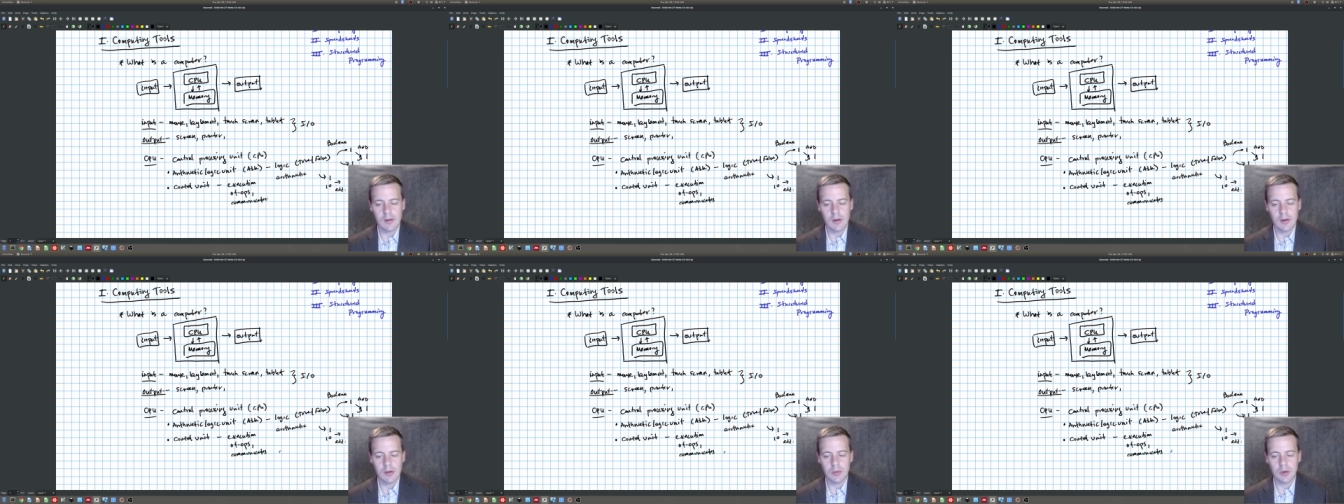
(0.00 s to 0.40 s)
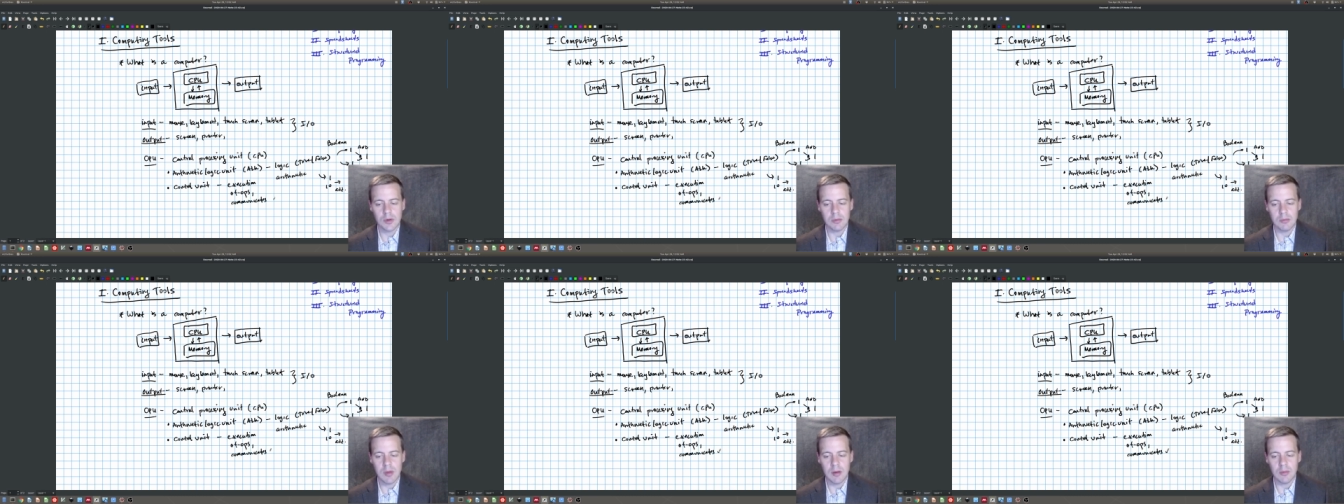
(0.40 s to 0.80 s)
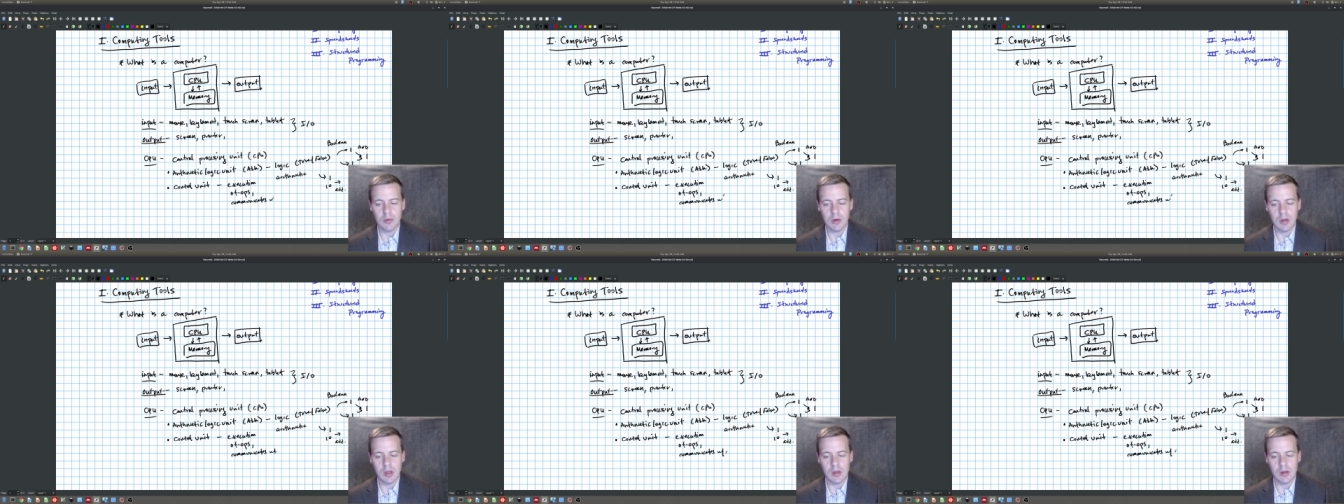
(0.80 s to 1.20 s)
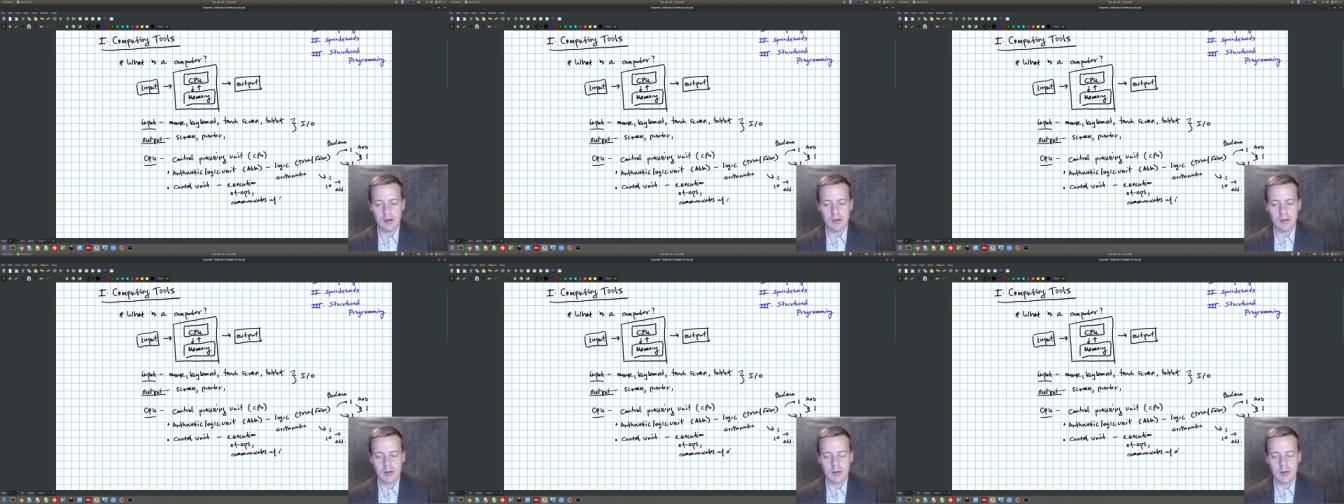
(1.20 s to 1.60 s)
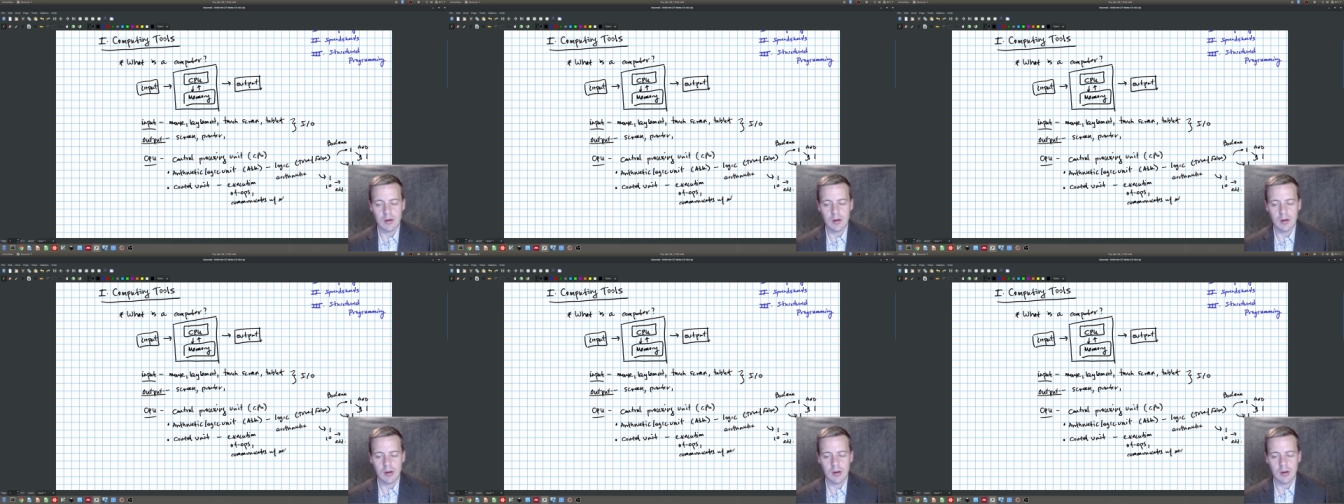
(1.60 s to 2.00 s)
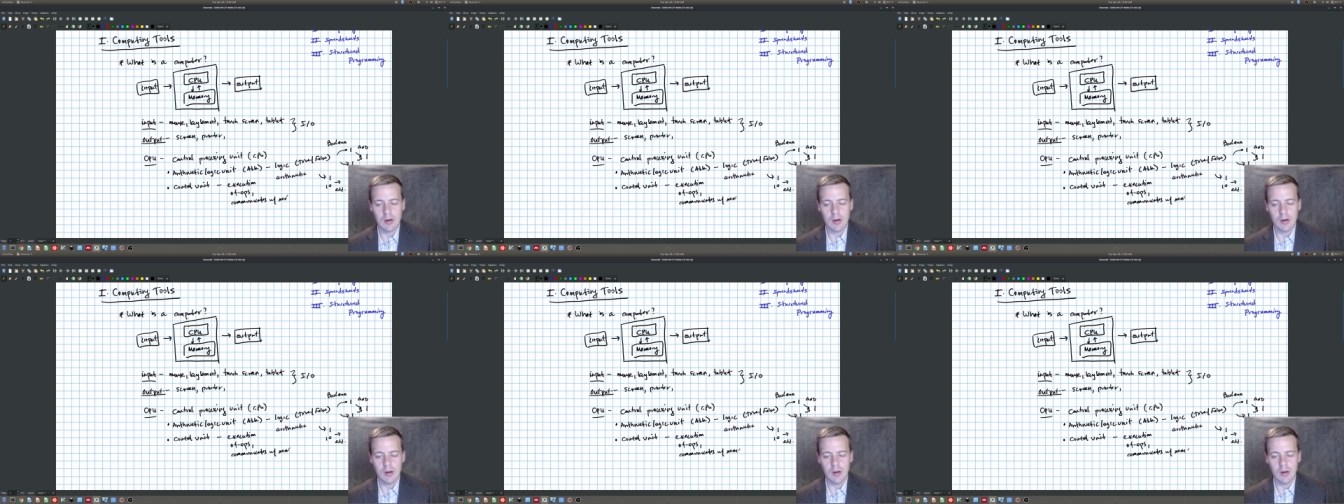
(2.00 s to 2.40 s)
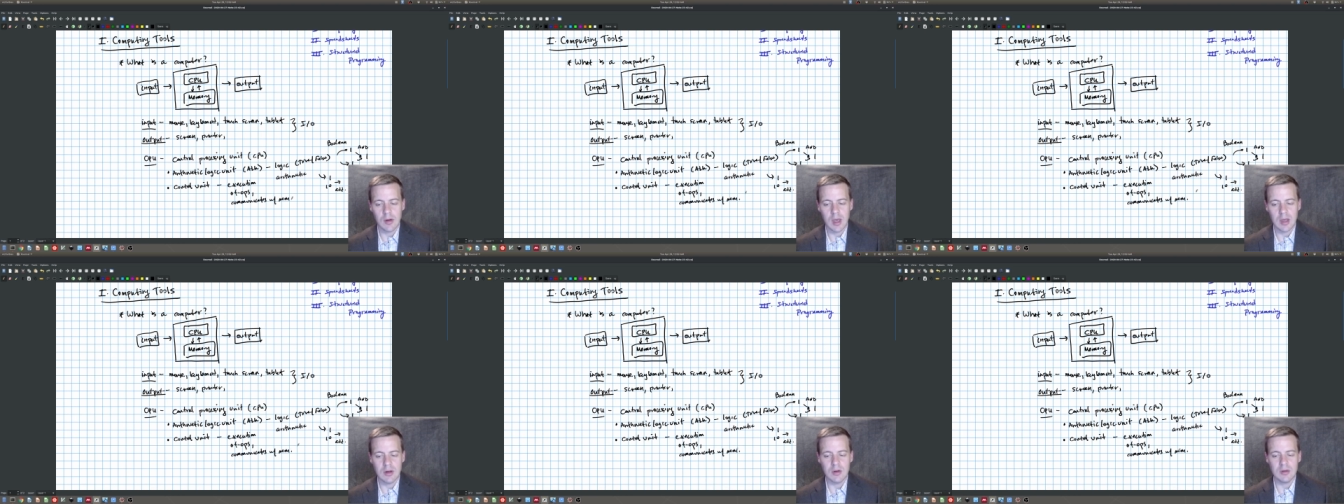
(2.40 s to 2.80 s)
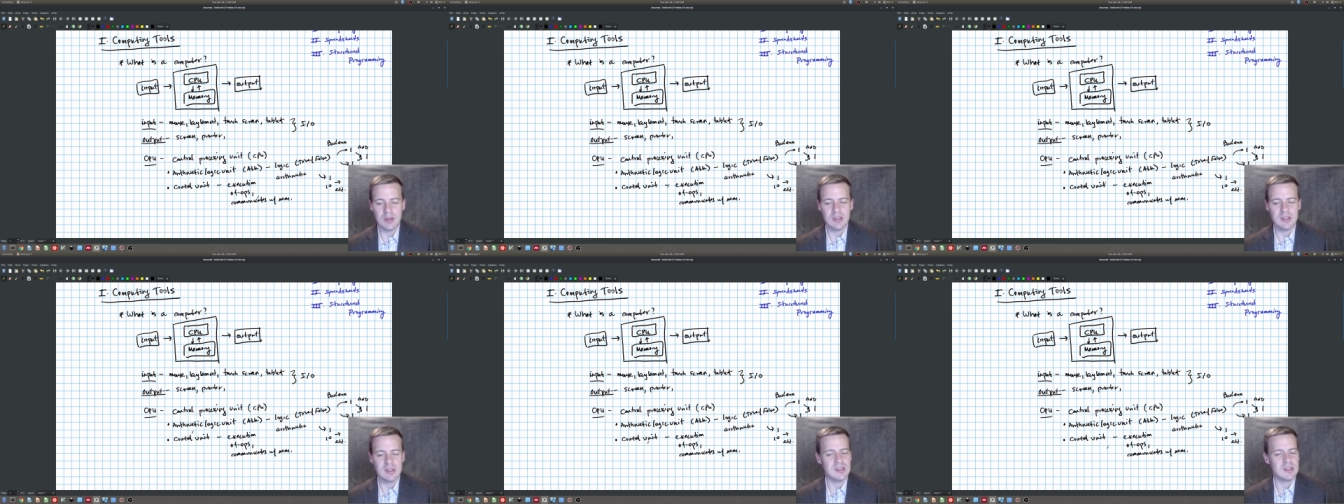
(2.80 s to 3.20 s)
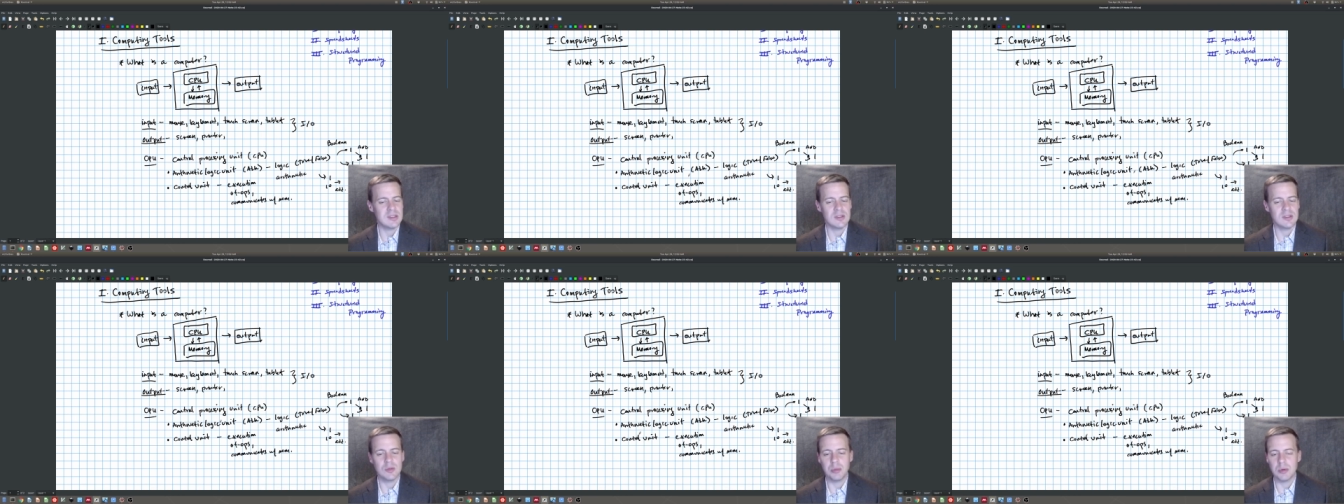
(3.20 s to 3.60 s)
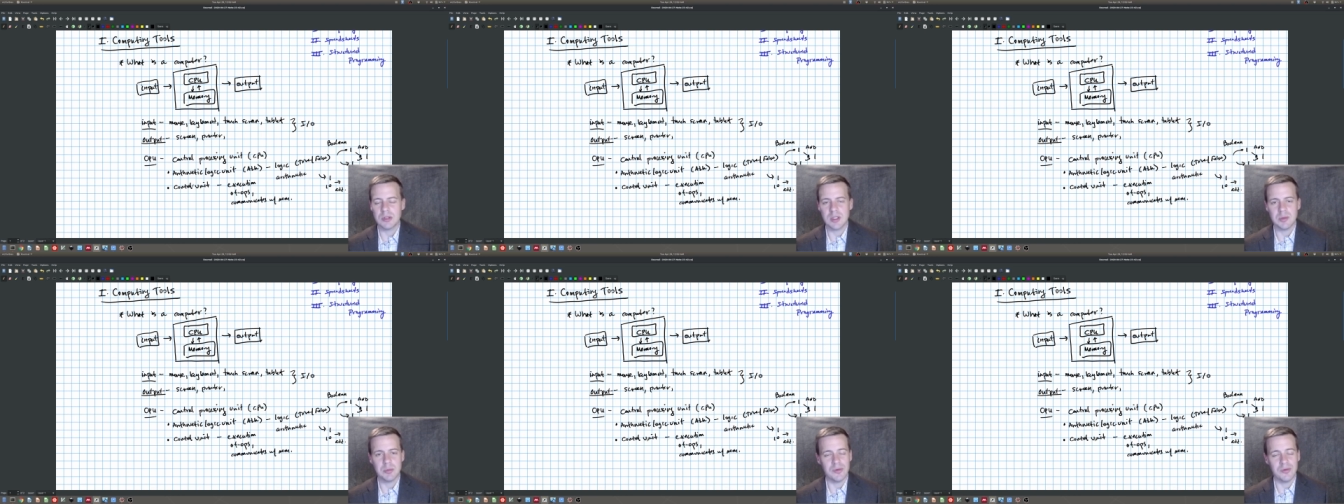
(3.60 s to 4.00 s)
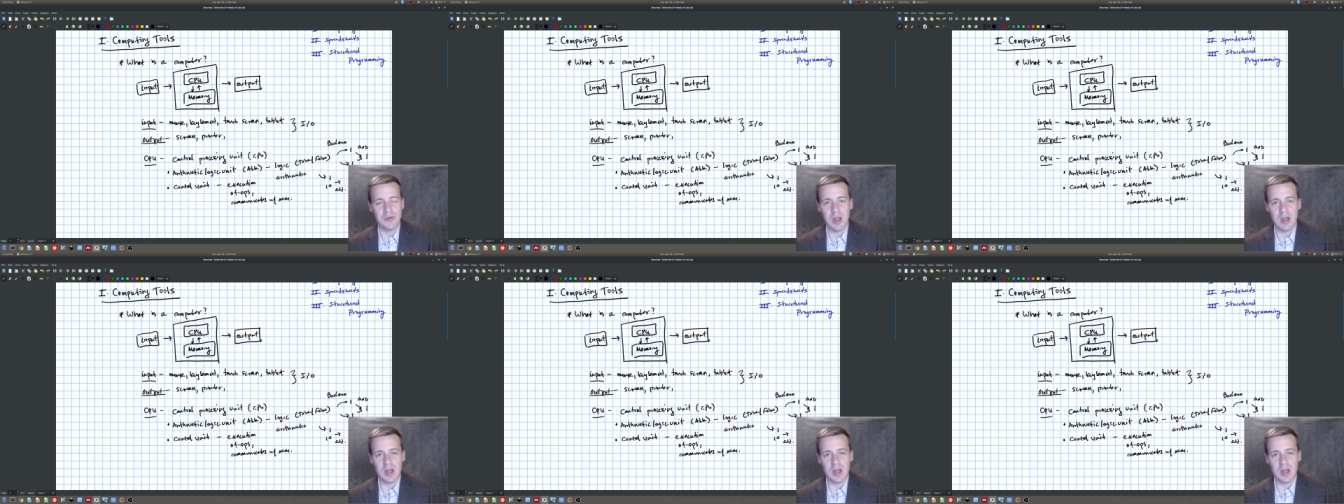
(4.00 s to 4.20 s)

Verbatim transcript: with memory. Okay, note that this is super simplified.